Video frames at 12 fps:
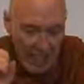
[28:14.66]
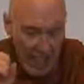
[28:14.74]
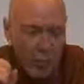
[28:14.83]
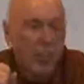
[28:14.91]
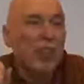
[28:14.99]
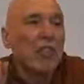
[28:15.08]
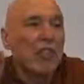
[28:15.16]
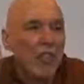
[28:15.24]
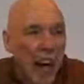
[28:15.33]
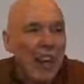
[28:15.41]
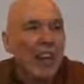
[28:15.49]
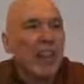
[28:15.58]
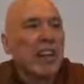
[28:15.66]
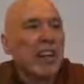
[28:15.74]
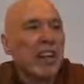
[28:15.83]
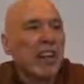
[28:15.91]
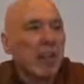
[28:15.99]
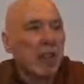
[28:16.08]
he will
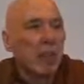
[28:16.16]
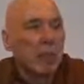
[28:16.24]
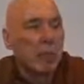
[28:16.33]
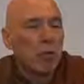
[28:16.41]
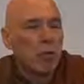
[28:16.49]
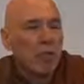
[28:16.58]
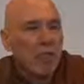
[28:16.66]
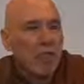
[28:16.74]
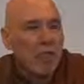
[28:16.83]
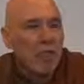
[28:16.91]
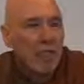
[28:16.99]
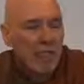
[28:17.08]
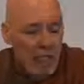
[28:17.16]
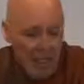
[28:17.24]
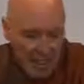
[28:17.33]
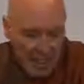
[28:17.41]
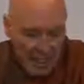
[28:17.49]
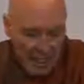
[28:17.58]
denigrate the reprover.
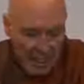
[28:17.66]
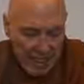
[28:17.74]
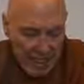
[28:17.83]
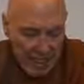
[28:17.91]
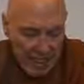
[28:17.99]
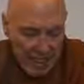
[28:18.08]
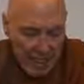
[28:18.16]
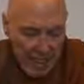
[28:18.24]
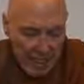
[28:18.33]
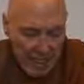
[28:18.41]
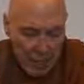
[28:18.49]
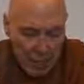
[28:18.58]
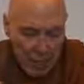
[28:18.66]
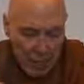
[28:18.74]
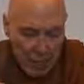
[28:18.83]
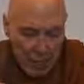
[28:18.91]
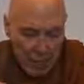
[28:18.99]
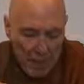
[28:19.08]
That is, instead
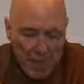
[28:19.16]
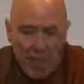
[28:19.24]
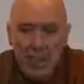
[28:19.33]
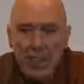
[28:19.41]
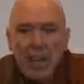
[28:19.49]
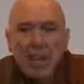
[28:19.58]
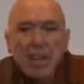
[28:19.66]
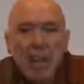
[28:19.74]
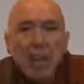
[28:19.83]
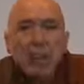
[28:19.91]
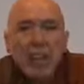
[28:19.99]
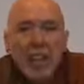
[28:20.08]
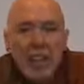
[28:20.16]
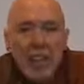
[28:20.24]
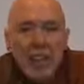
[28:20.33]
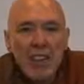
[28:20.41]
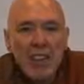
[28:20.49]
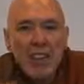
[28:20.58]
of
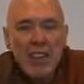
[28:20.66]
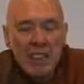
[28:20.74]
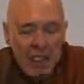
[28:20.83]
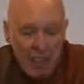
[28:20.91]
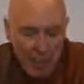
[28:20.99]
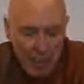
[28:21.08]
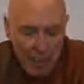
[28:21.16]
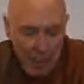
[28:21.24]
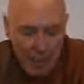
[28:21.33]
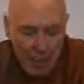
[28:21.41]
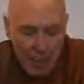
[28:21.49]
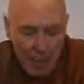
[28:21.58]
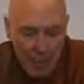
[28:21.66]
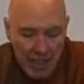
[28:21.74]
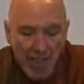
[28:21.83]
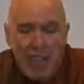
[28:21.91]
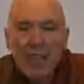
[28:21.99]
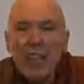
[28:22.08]
accepting the criticism,
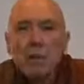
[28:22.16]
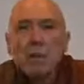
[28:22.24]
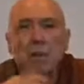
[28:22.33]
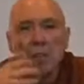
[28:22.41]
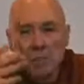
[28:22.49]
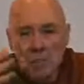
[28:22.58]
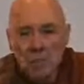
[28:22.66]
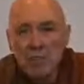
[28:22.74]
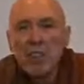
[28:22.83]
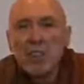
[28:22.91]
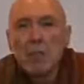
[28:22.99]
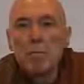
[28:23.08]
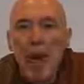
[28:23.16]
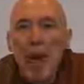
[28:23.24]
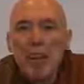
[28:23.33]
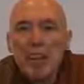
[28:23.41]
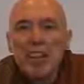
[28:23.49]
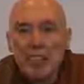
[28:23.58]
he will
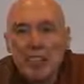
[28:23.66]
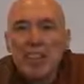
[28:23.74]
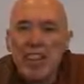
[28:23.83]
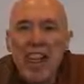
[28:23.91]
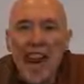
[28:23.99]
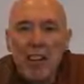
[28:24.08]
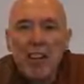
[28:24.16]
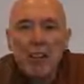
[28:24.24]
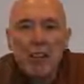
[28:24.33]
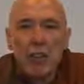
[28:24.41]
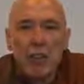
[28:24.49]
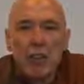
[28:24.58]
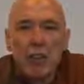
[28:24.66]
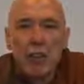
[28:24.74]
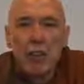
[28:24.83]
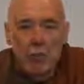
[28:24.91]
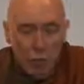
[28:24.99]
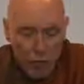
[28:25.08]
disparage the character of the
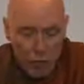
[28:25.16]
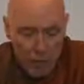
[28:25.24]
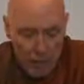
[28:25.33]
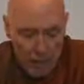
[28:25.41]
reprover.